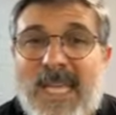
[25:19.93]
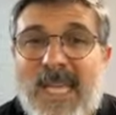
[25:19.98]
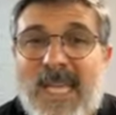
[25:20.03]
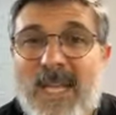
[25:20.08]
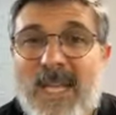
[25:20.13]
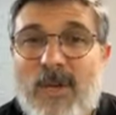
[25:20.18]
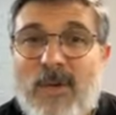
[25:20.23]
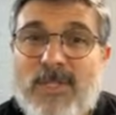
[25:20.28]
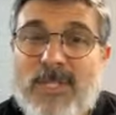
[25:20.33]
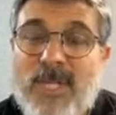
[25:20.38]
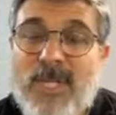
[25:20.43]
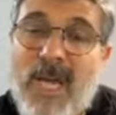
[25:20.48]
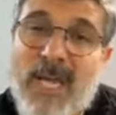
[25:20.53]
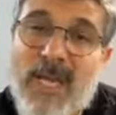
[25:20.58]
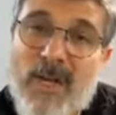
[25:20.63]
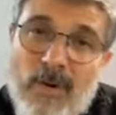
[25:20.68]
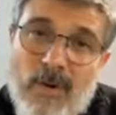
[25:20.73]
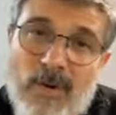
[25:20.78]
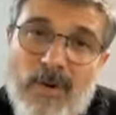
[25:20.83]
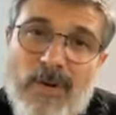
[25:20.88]
And he goes, "I
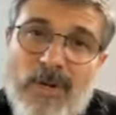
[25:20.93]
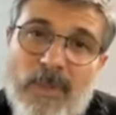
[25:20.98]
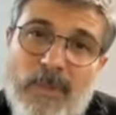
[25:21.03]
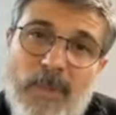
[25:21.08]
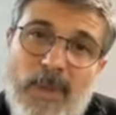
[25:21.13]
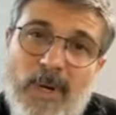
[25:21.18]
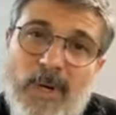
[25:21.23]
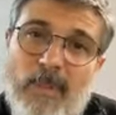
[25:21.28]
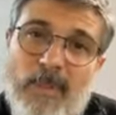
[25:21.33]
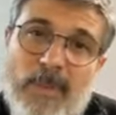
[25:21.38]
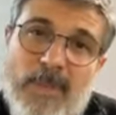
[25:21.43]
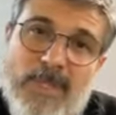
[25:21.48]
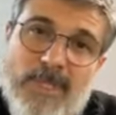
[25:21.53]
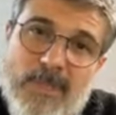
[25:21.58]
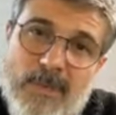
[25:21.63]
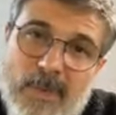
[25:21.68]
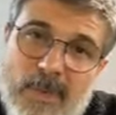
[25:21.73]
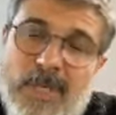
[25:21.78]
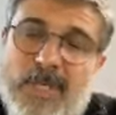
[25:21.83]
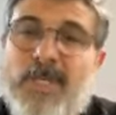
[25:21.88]
had heard about," because
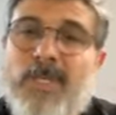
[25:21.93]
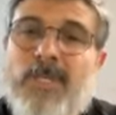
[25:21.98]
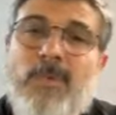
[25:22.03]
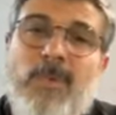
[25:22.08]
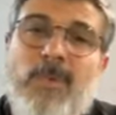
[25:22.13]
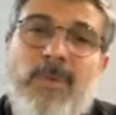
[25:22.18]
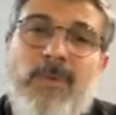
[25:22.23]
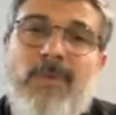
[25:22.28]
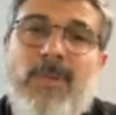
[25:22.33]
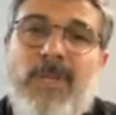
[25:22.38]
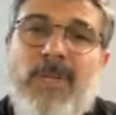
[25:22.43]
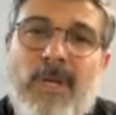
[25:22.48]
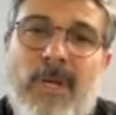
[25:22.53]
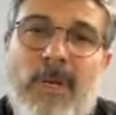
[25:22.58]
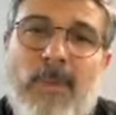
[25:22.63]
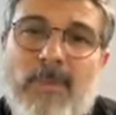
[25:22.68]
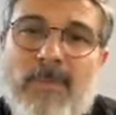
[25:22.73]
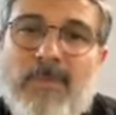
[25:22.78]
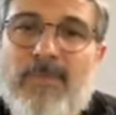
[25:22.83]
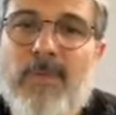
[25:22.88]
the Russians were in
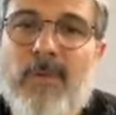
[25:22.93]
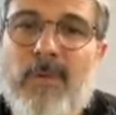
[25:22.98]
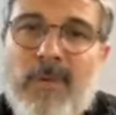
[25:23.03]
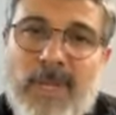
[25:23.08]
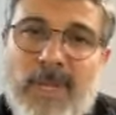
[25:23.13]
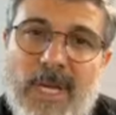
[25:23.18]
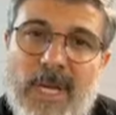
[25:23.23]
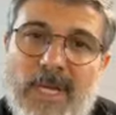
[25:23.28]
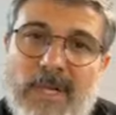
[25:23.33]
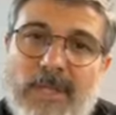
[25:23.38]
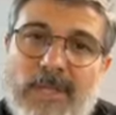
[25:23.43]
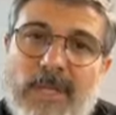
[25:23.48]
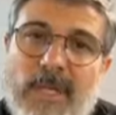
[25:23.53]
Vietnam before that.